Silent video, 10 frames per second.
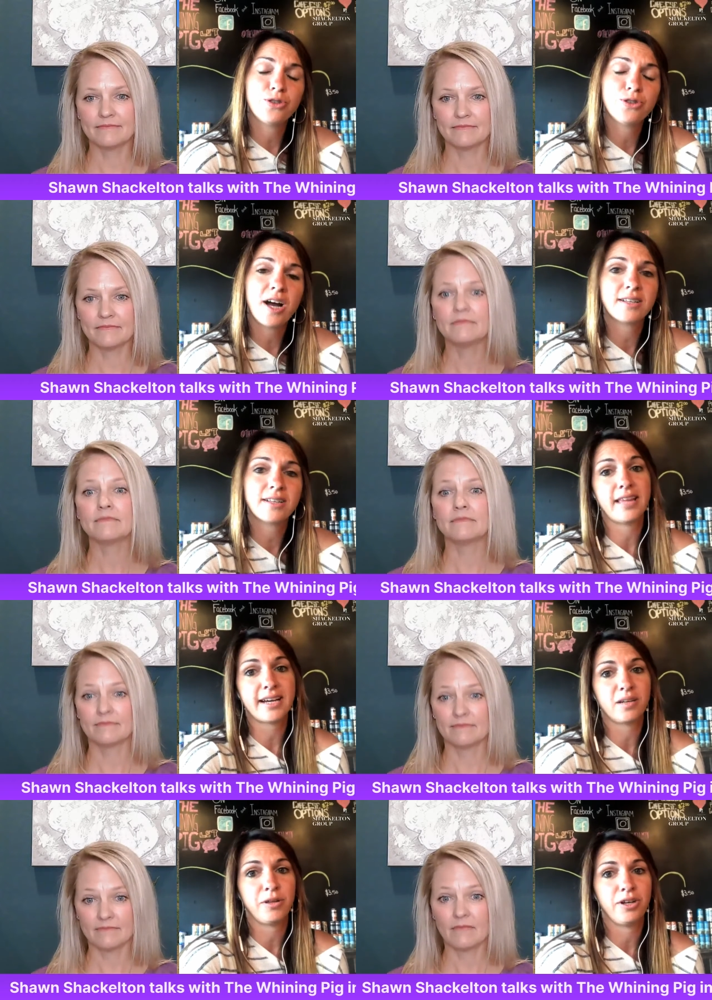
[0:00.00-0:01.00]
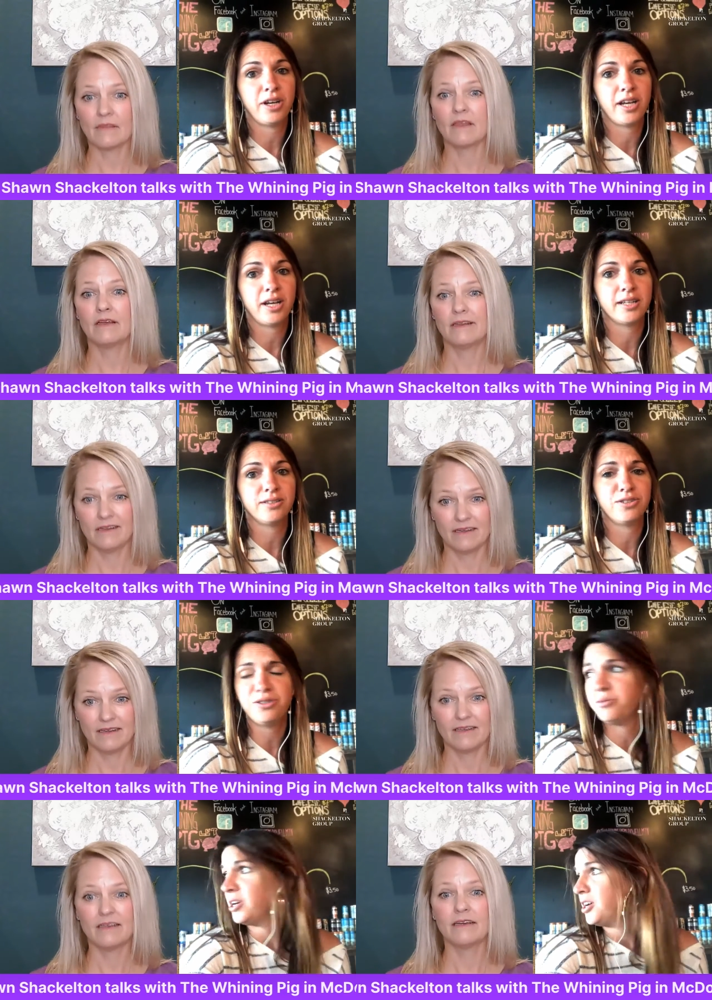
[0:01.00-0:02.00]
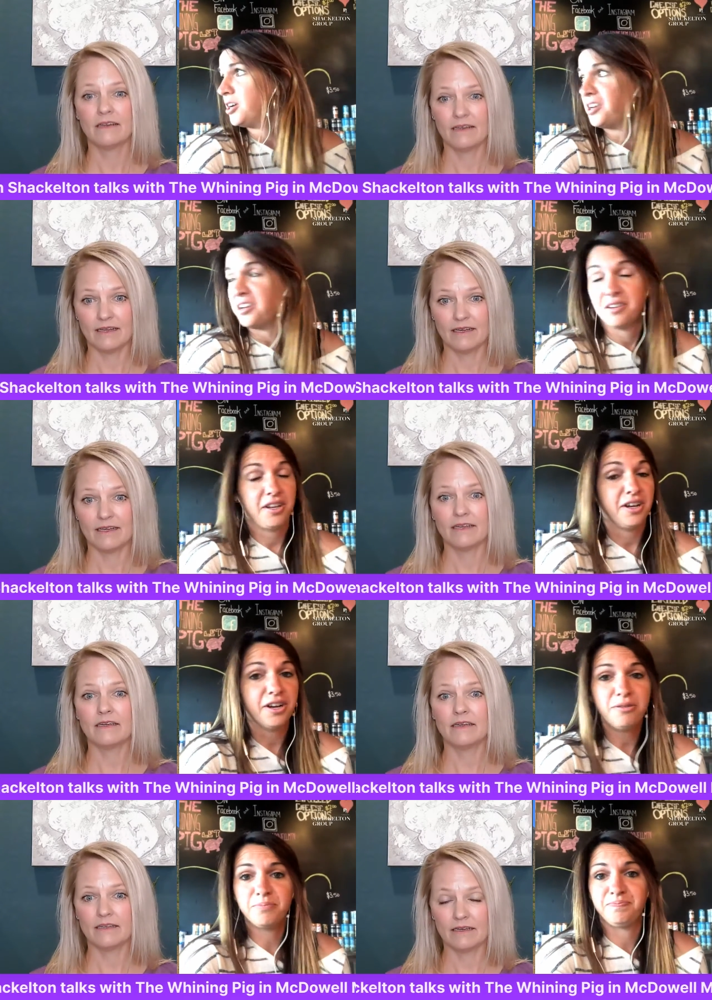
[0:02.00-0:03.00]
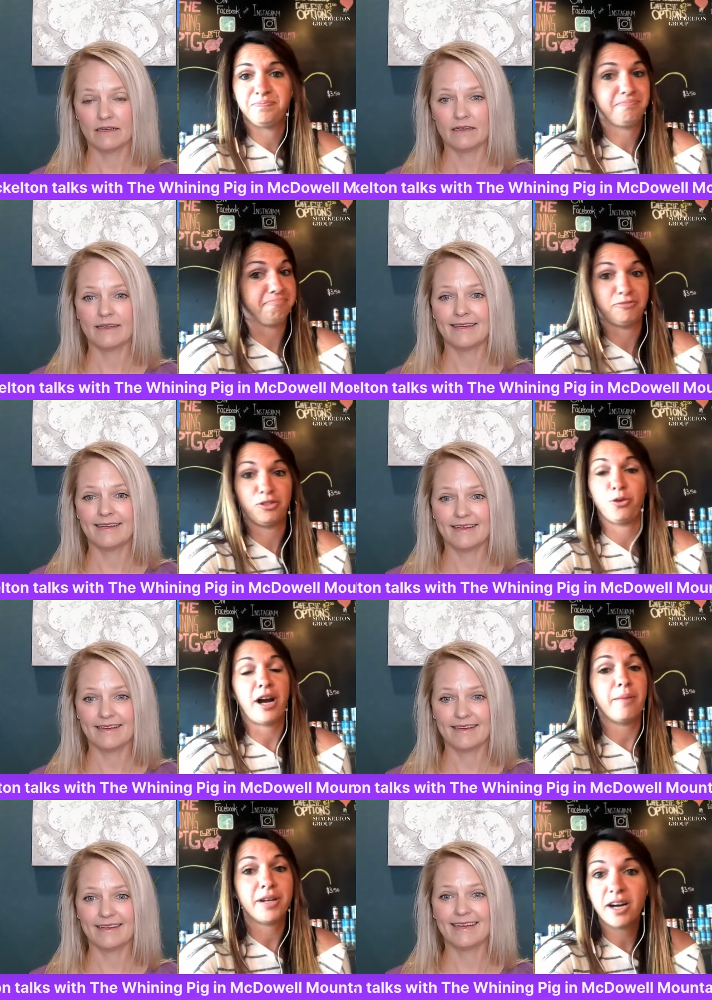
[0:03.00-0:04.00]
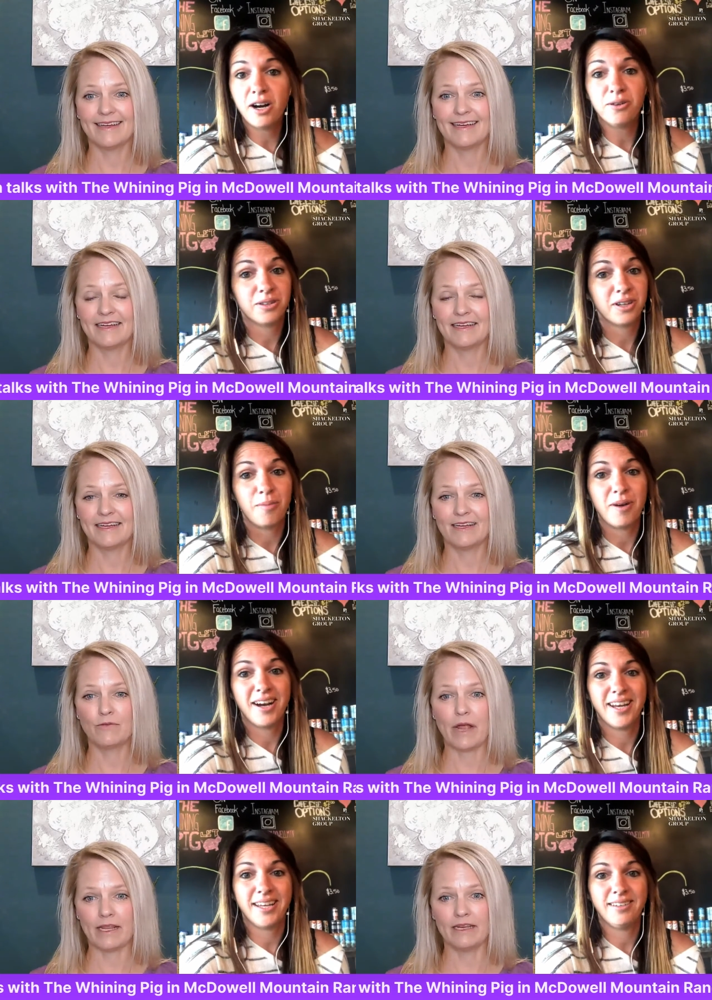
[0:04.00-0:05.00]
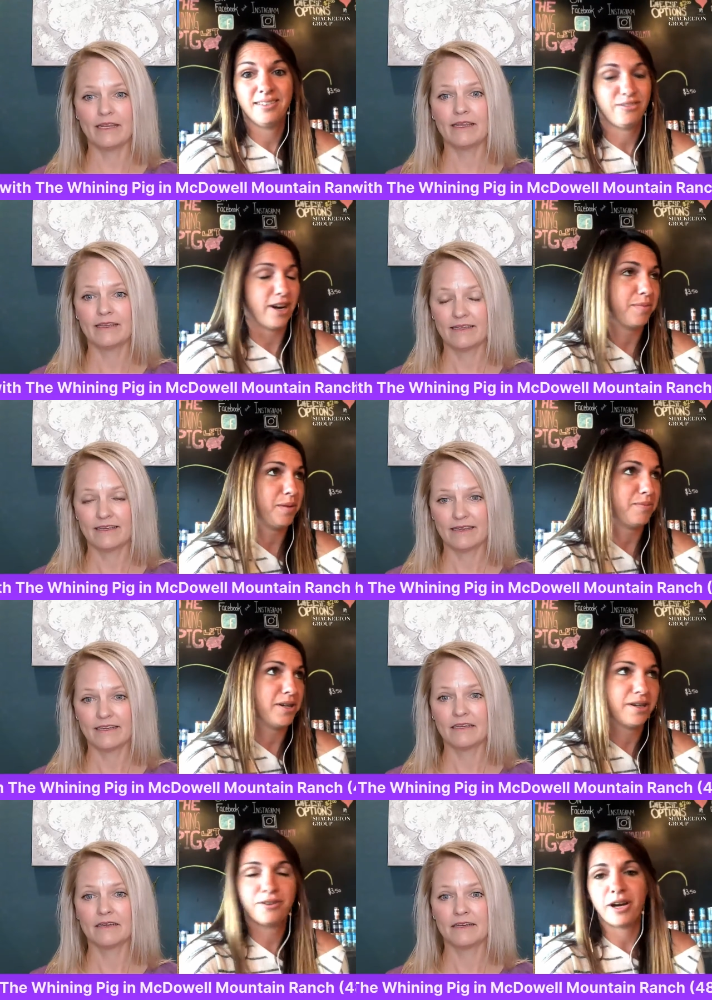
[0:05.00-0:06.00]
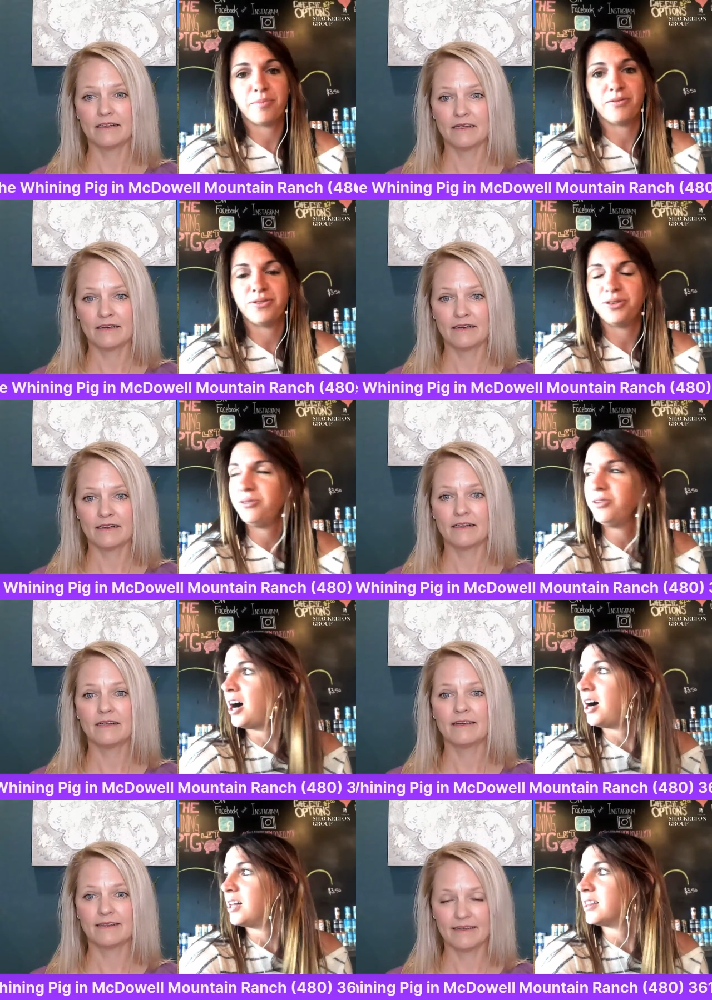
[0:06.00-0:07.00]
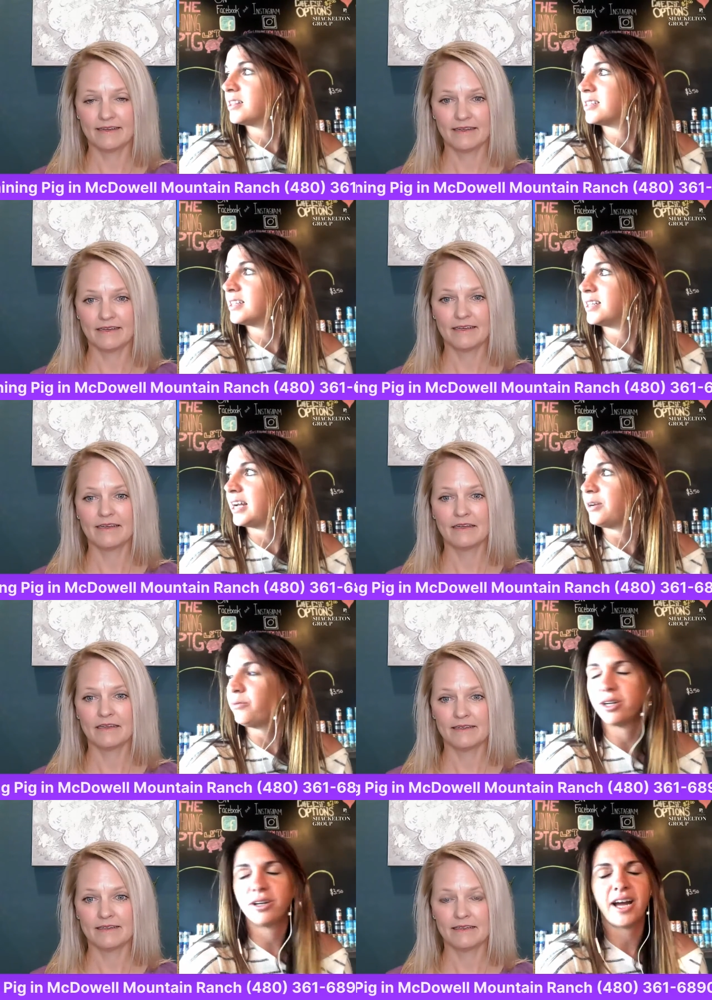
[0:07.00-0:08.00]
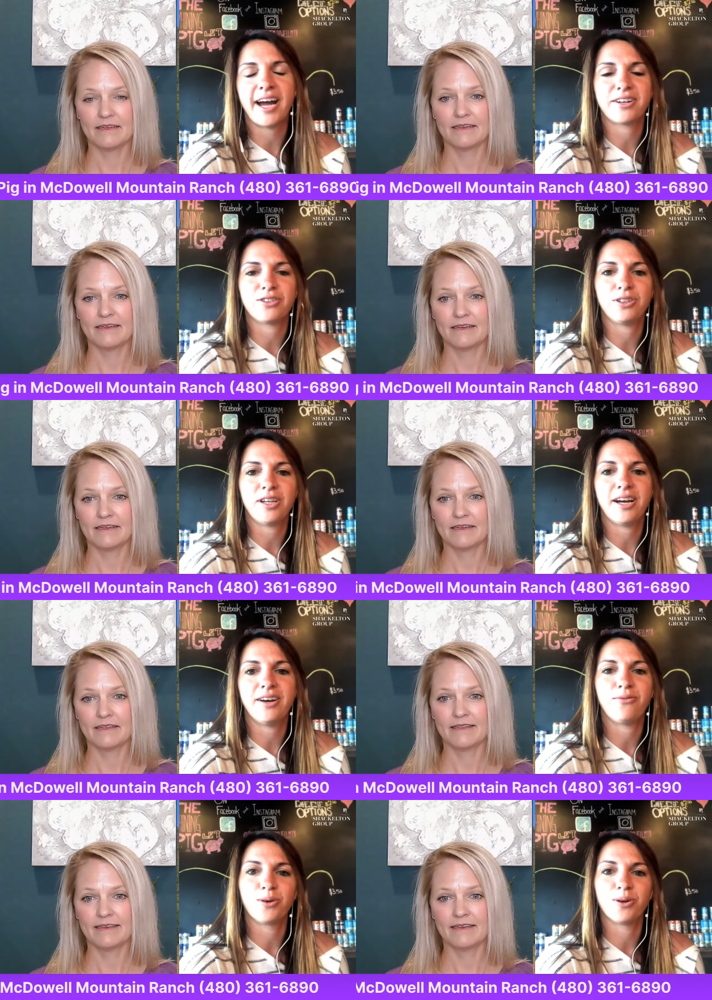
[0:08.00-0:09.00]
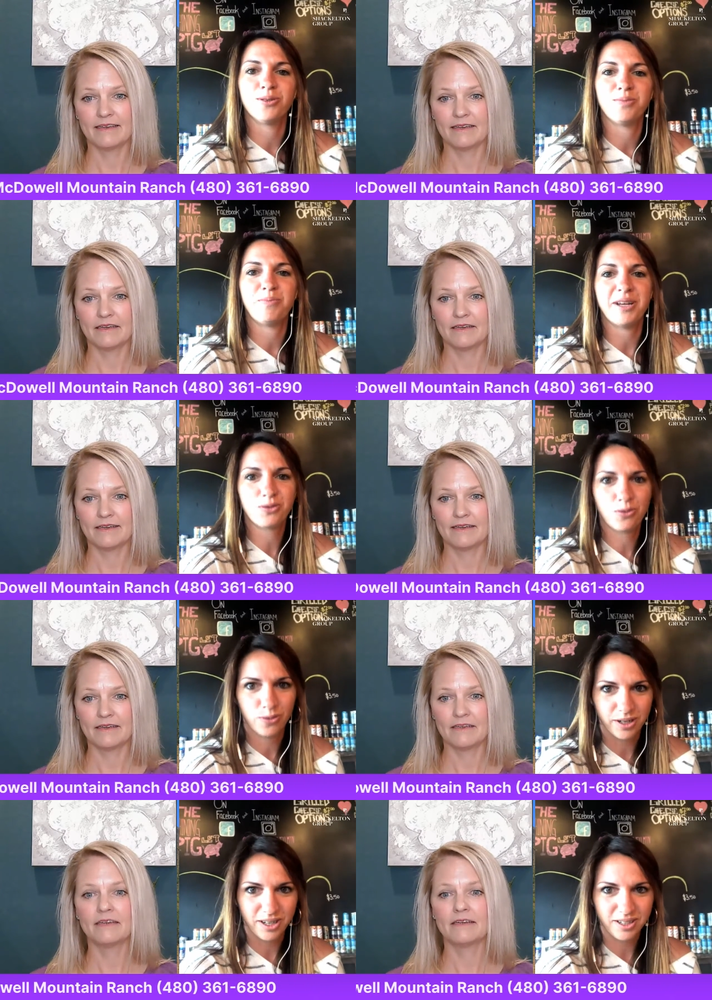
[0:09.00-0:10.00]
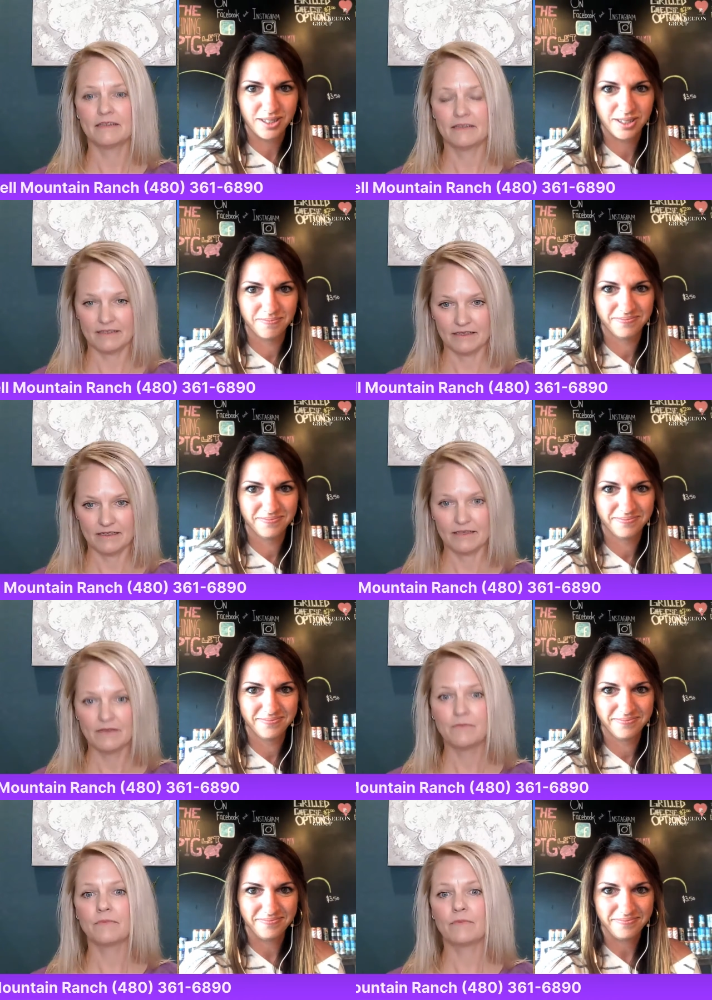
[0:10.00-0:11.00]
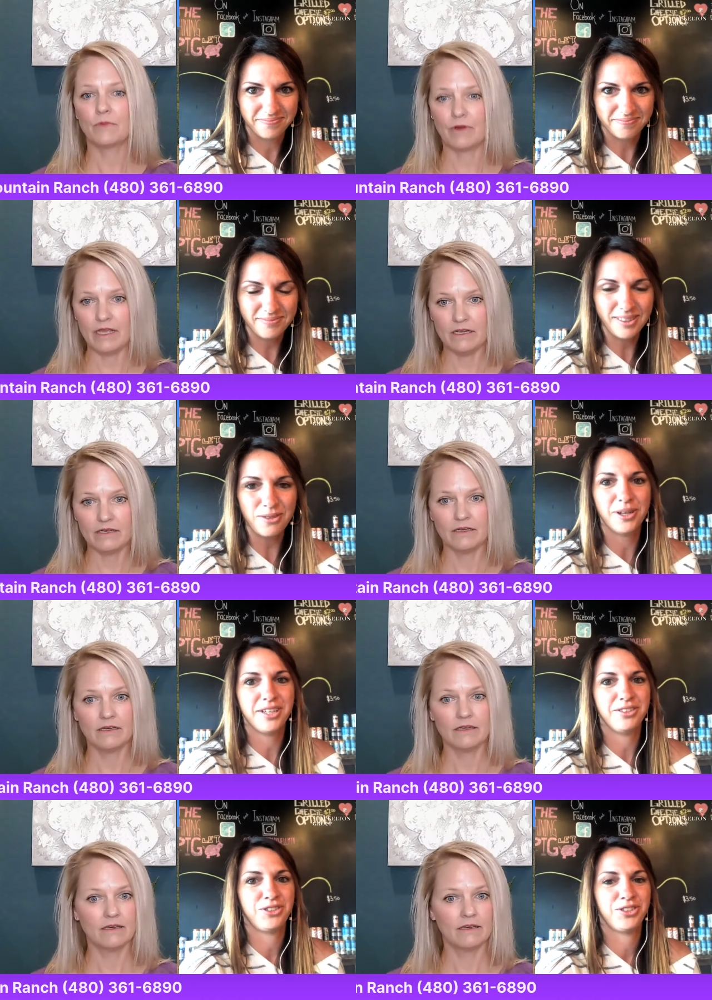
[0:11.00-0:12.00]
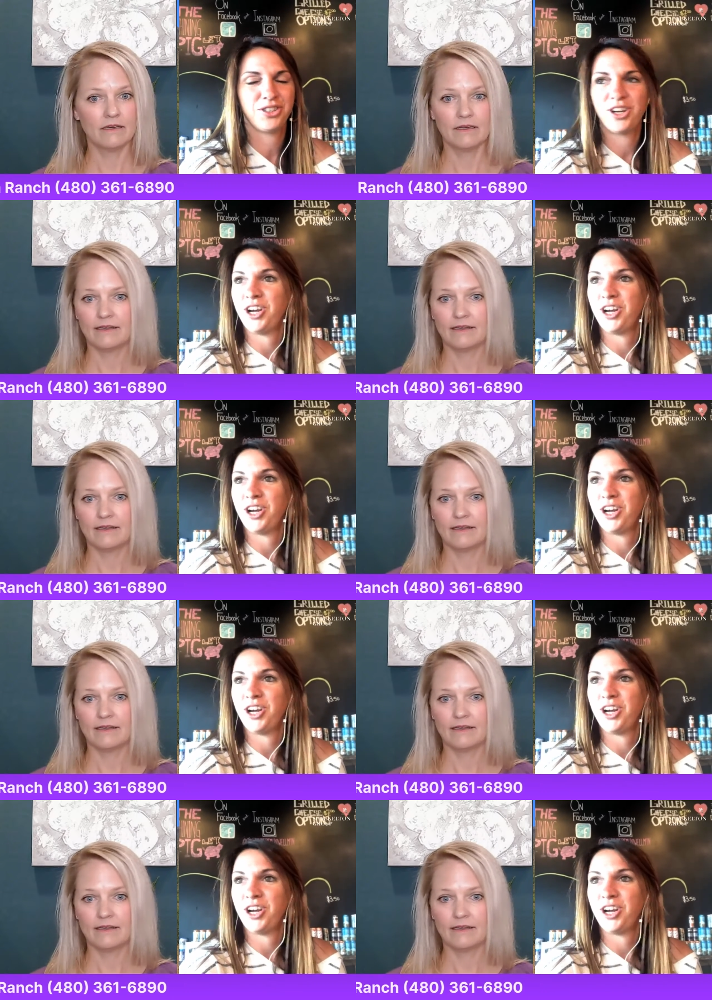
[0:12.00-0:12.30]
Speaker 1: trucks and that community, and two, you know, grab and go. Come on right. in, grab the beer, grab the food. Uh, today we are actually have world's best corn dogs. Great. Which